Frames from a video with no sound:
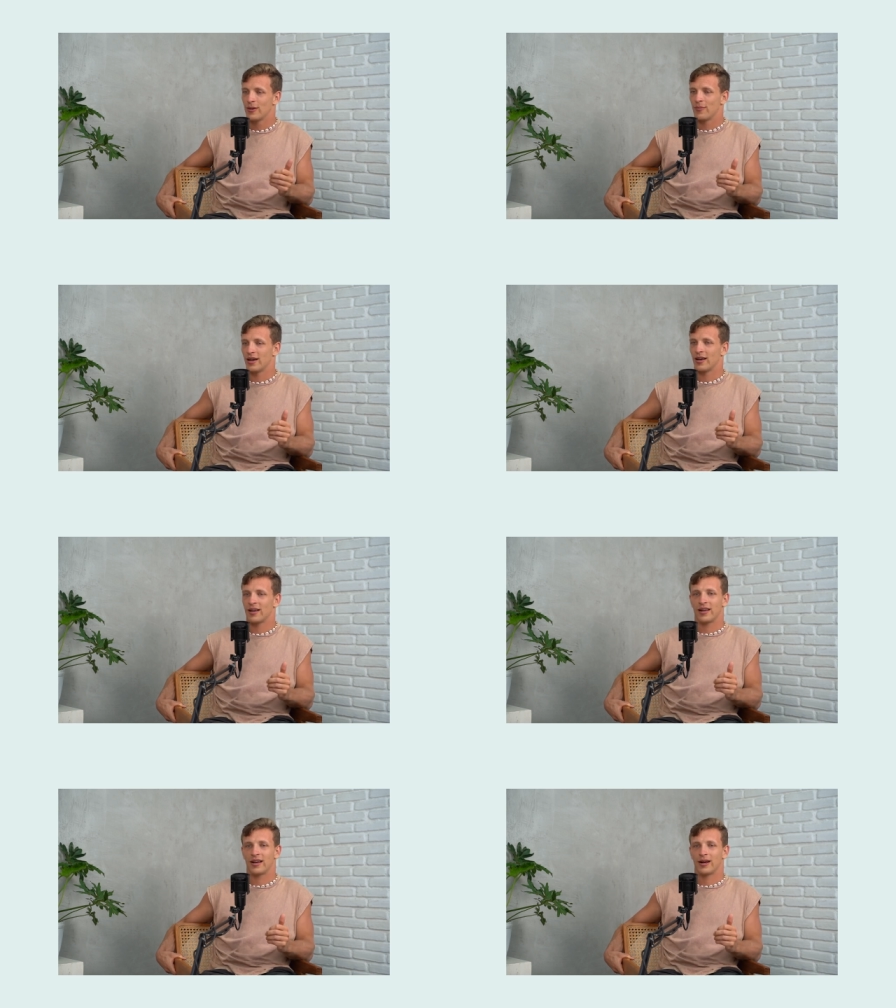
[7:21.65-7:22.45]

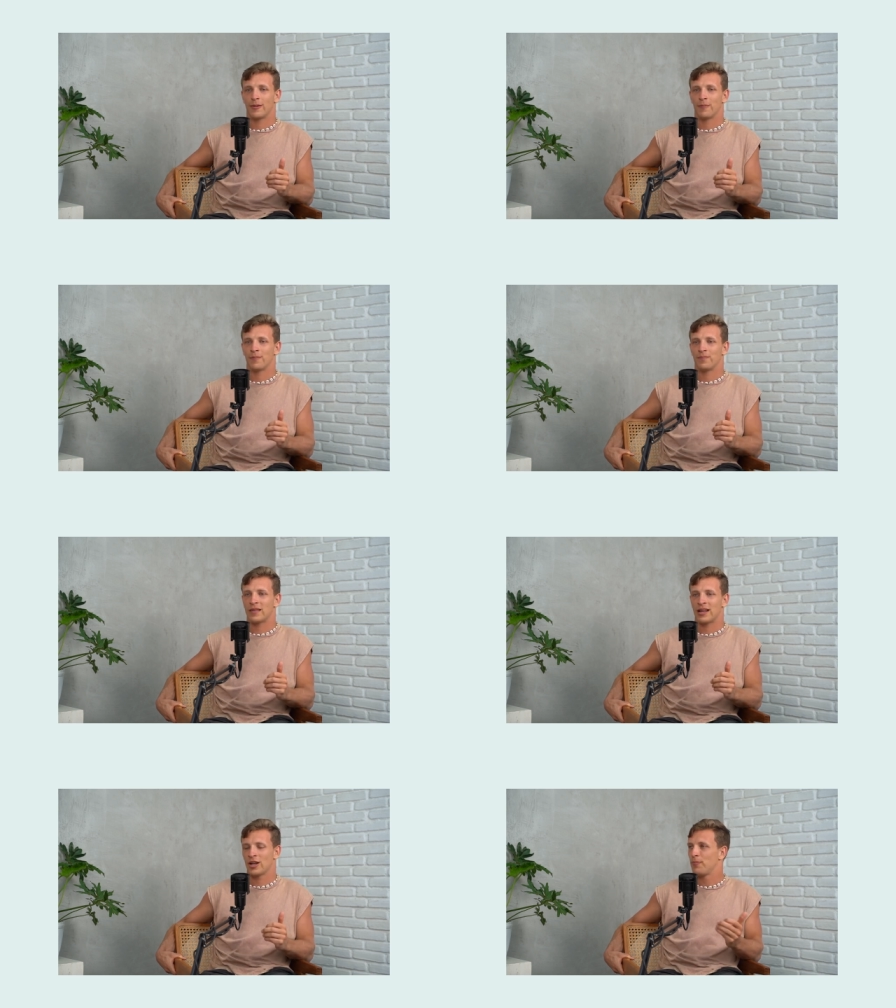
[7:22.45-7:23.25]
but um,
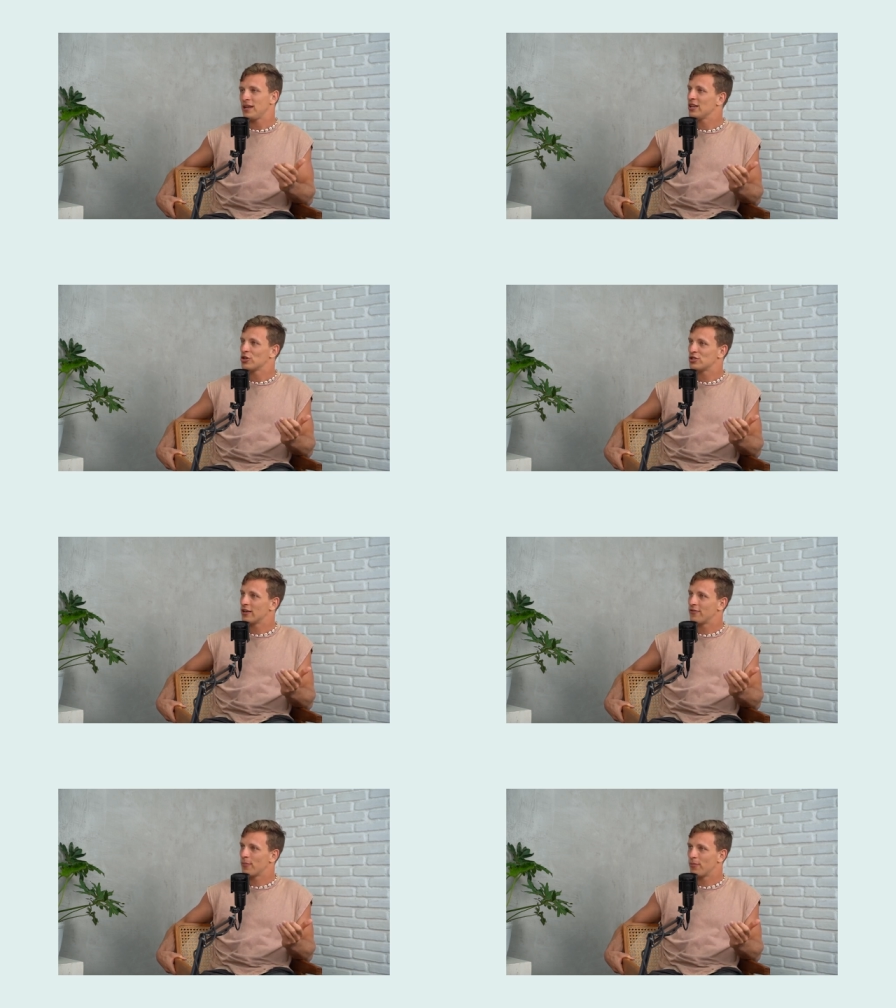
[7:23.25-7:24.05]
and not beating
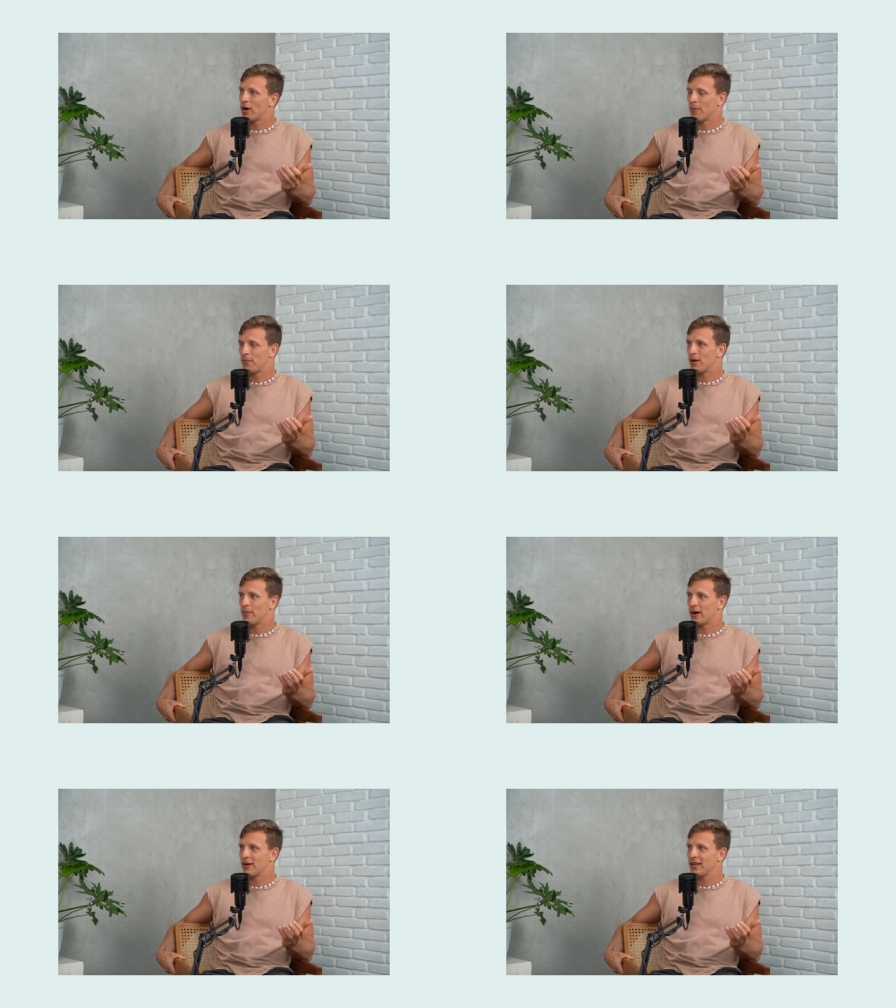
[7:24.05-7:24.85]
yourself up, up
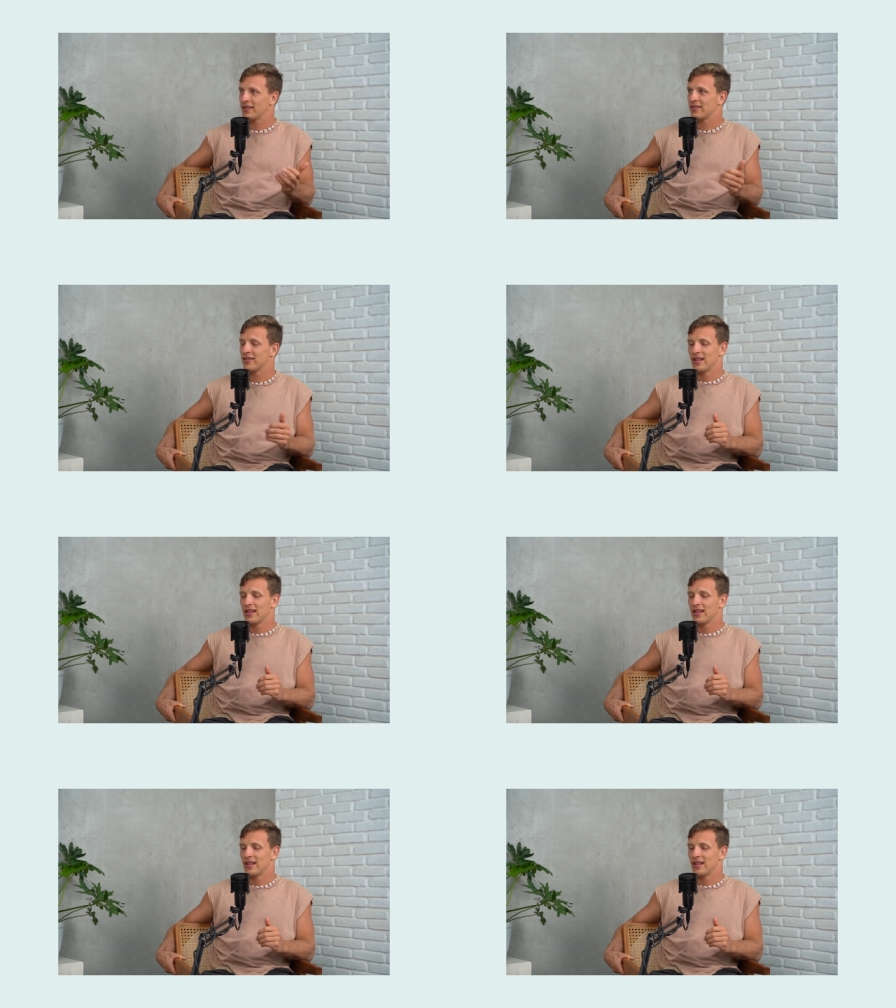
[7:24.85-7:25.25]
about it.